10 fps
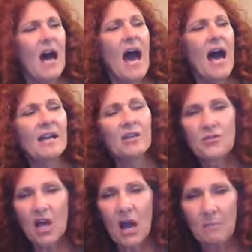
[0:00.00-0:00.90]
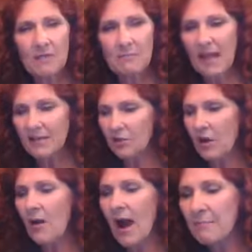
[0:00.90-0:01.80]
I use the Optimag
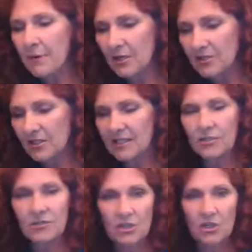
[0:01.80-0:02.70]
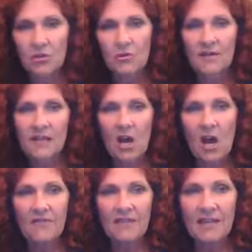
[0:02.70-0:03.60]
Neuro. I personally use two in the
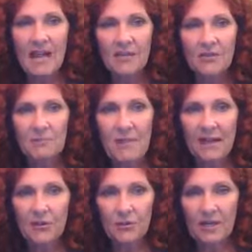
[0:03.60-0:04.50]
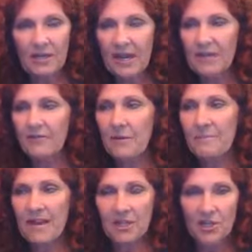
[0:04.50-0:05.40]
office. I use Mag Threonate
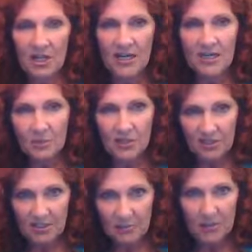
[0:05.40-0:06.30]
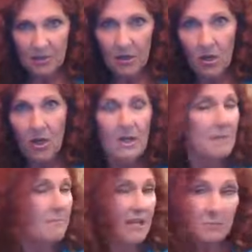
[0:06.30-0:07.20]
from Metagenics, which is a pill.
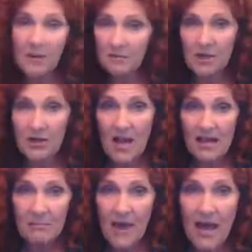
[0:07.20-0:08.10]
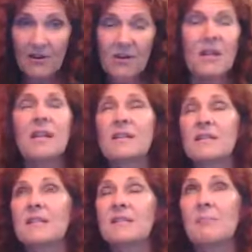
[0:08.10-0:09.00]
Many people don't like a powder.
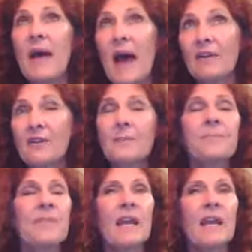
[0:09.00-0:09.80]
This is a powder,